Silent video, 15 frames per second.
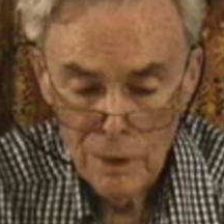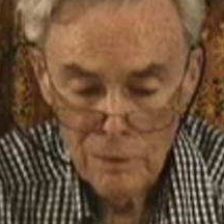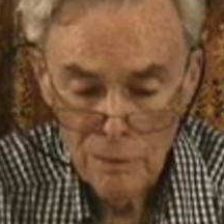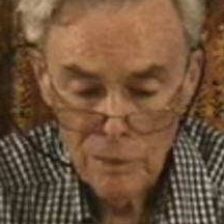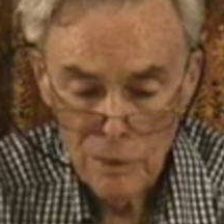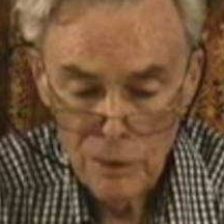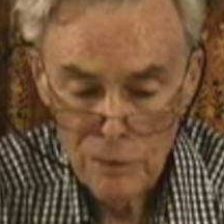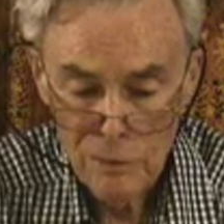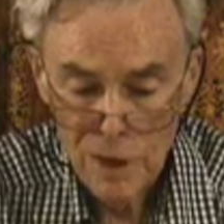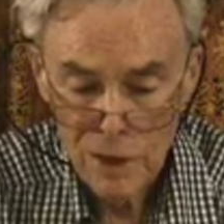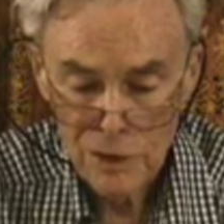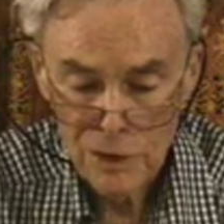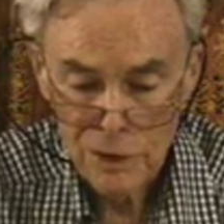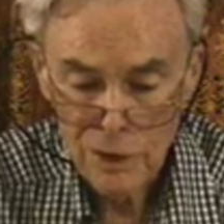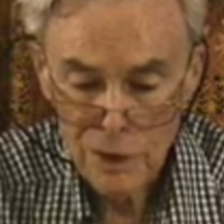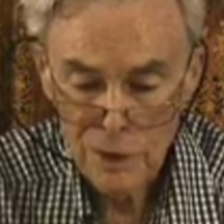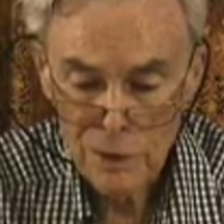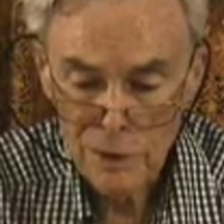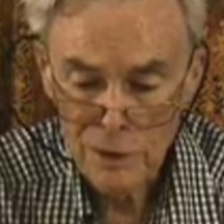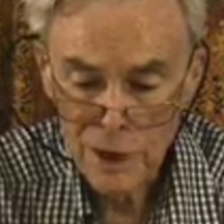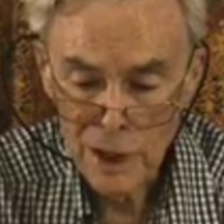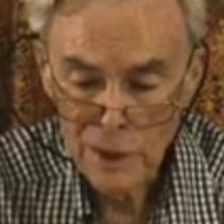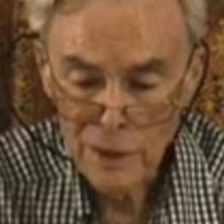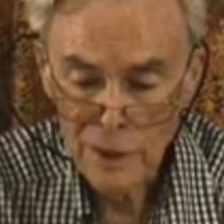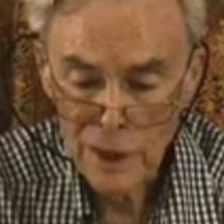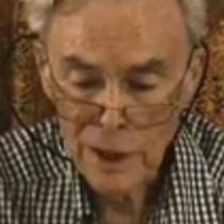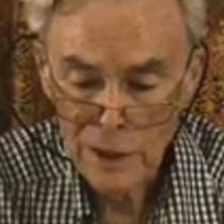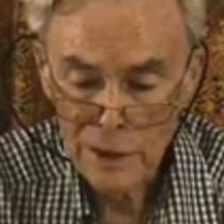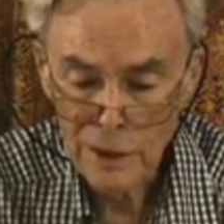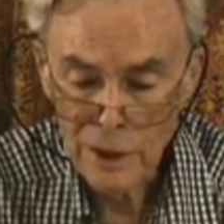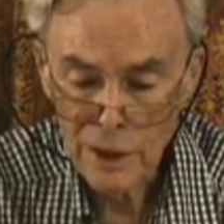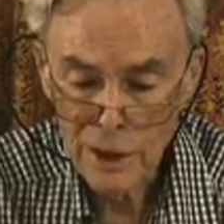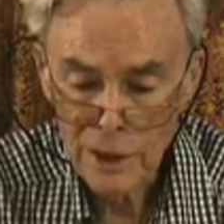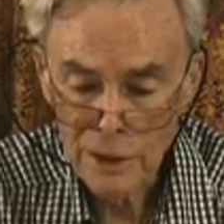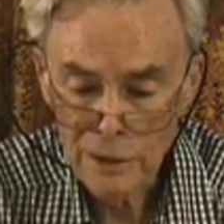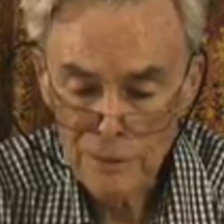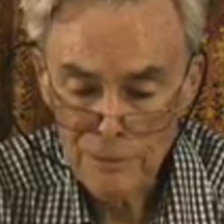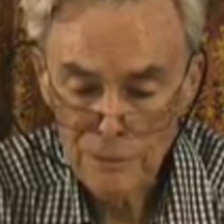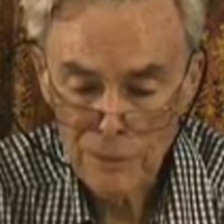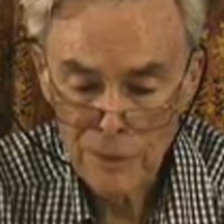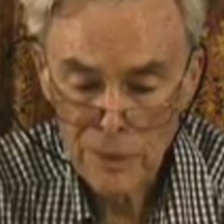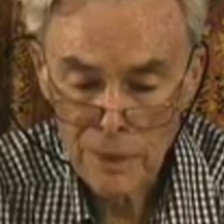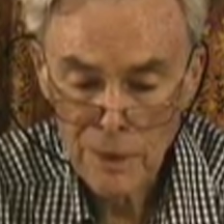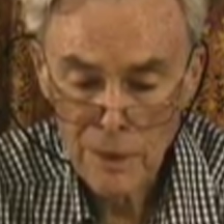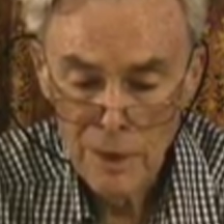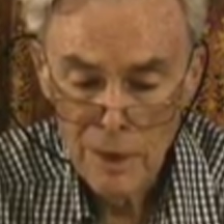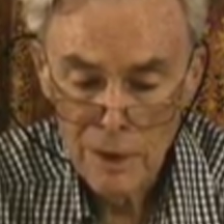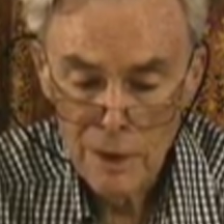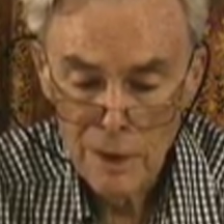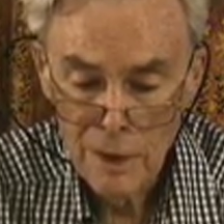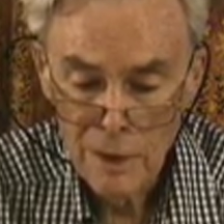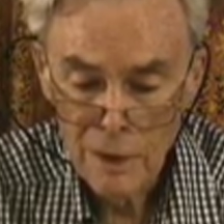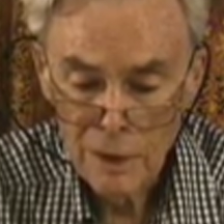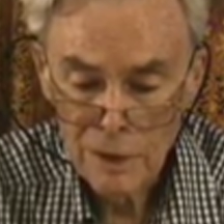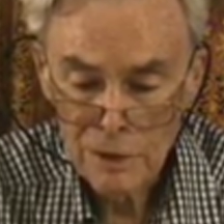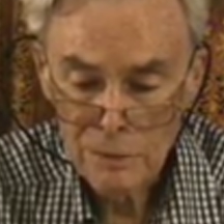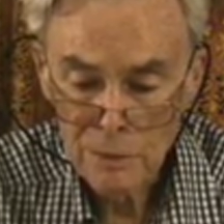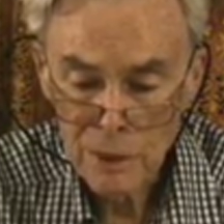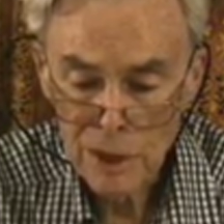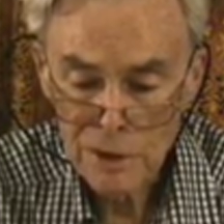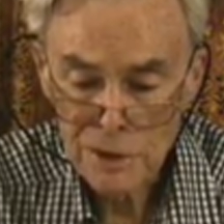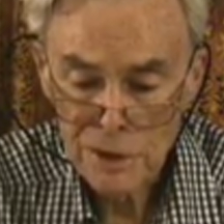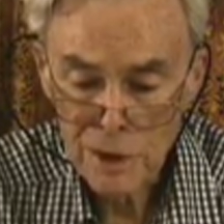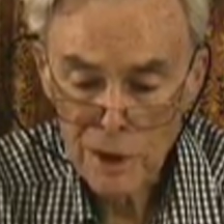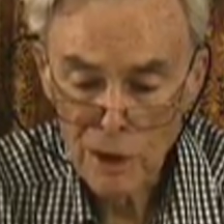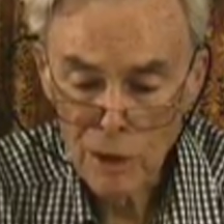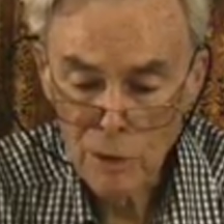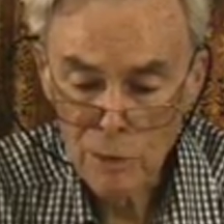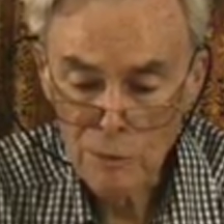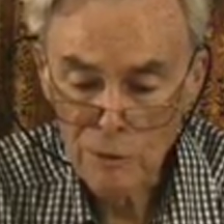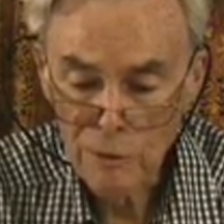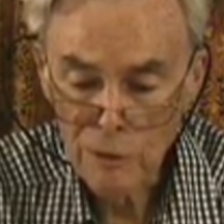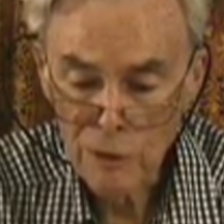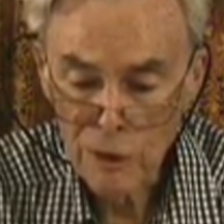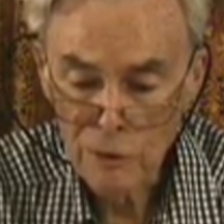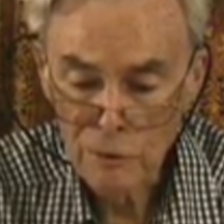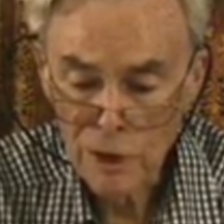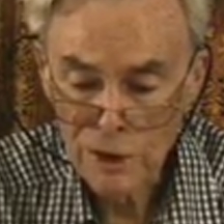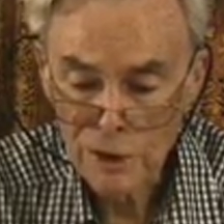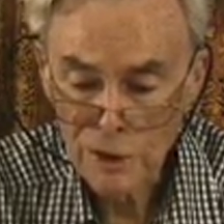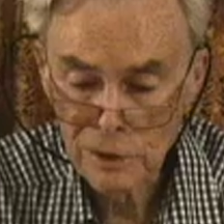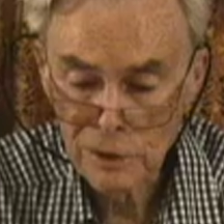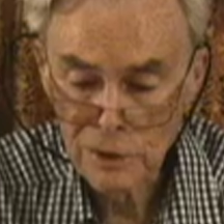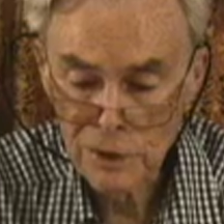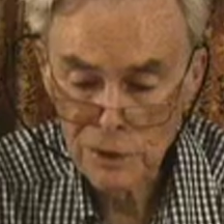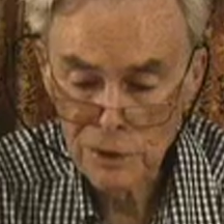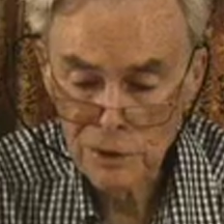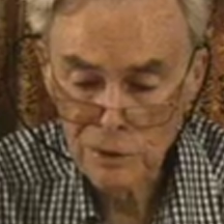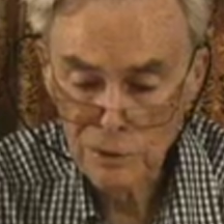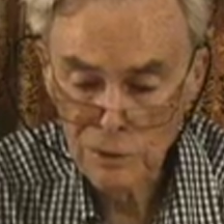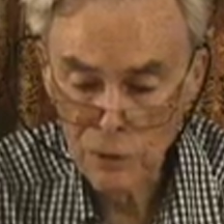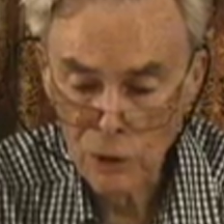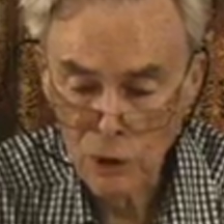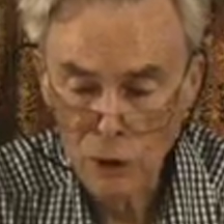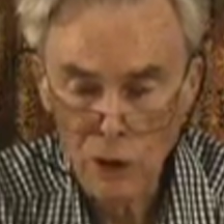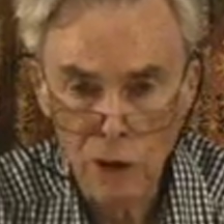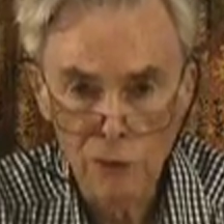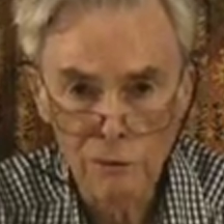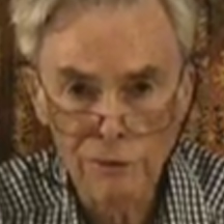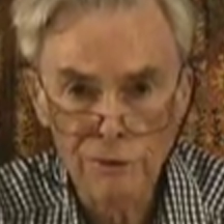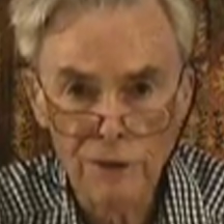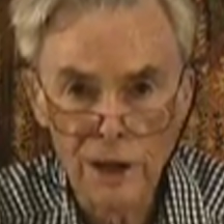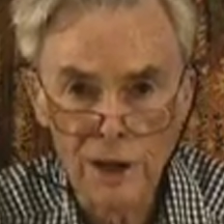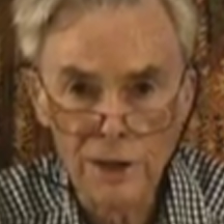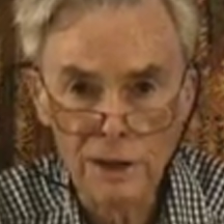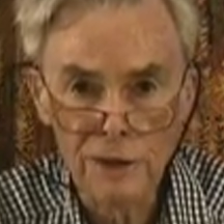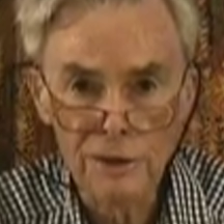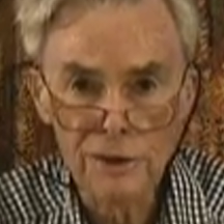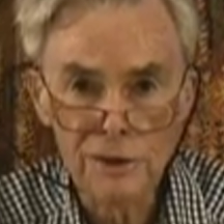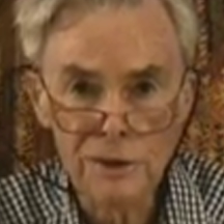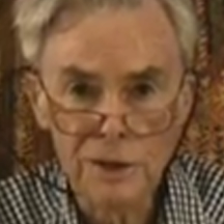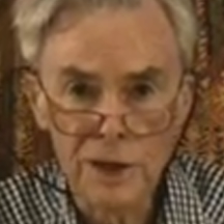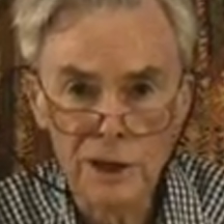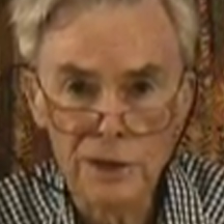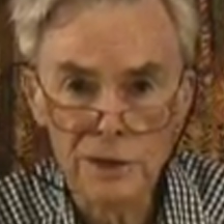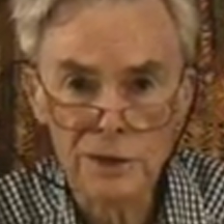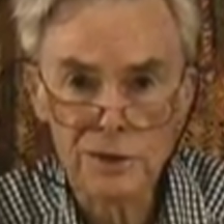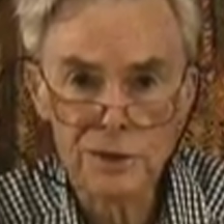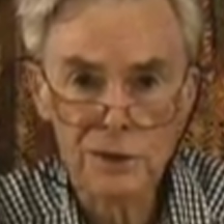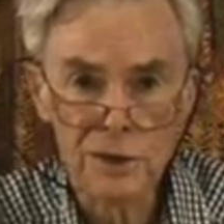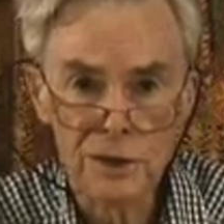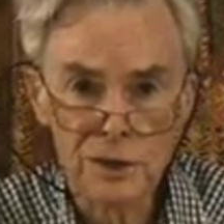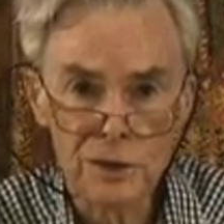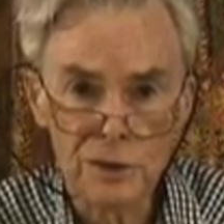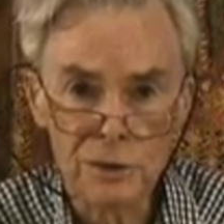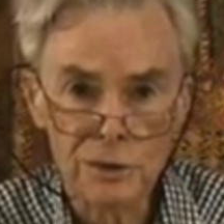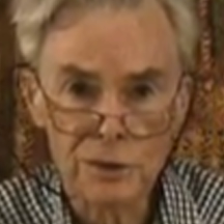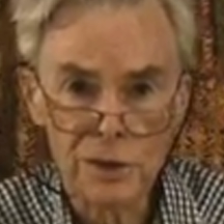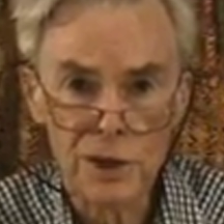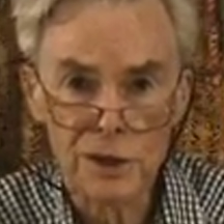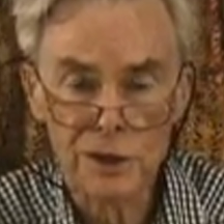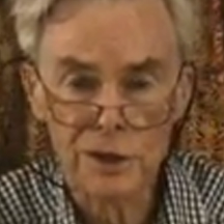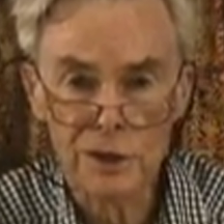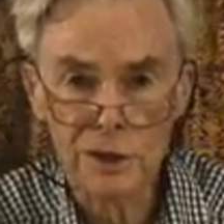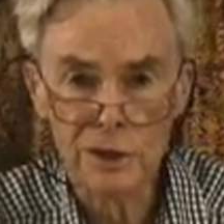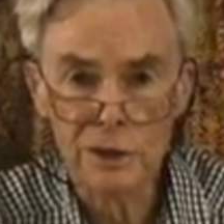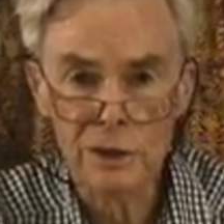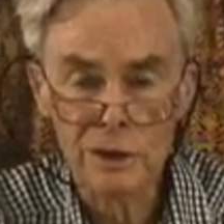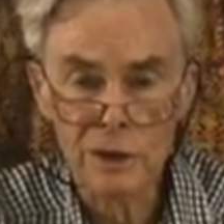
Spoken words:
mention other than that they express the hope for a resolution of all final status issues at the